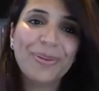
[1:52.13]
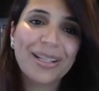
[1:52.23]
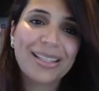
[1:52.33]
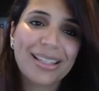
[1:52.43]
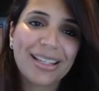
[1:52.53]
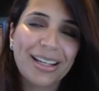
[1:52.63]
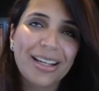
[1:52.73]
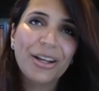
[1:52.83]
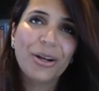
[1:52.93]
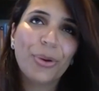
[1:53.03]
But
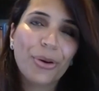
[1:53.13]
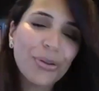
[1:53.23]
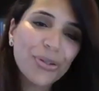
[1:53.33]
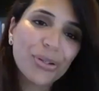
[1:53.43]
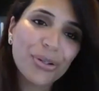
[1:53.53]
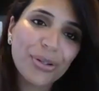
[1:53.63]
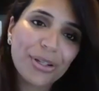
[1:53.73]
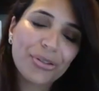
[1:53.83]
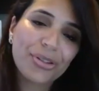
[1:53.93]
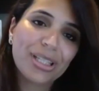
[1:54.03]
we're also
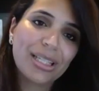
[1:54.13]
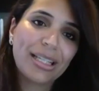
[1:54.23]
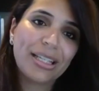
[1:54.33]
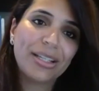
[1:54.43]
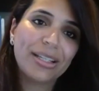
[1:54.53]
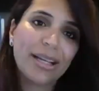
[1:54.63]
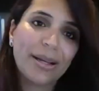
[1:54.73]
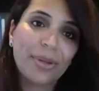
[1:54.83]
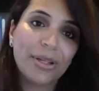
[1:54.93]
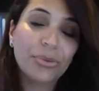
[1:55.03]
interested
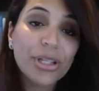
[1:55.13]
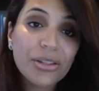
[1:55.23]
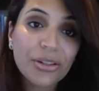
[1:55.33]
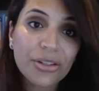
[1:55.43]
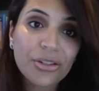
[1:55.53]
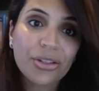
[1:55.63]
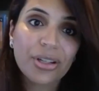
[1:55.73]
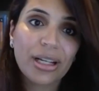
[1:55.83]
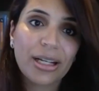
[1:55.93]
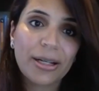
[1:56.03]
in research.
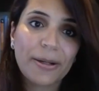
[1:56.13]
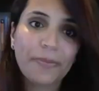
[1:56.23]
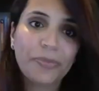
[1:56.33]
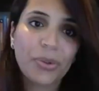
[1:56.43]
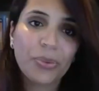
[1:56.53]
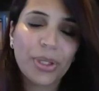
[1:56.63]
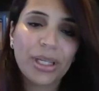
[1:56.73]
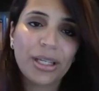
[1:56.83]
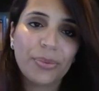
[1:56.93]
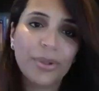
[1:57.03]

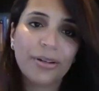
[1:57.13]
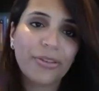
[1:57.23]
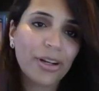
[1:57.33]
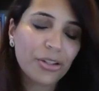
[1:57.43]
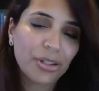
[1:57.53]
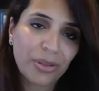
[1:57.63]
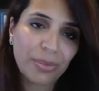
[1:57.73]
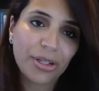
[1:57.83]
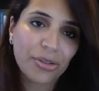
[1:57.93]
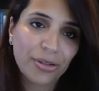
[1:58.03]
We're a function of the
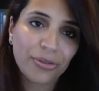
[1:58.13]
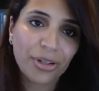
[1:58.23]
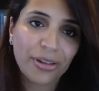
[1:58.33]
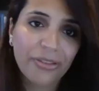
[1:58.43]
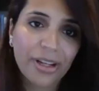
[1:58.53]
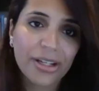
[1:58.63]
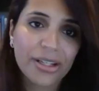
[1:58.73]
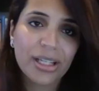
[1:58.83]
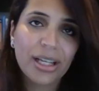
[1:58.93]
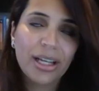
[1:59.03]
Ministry of Foreign Affairs.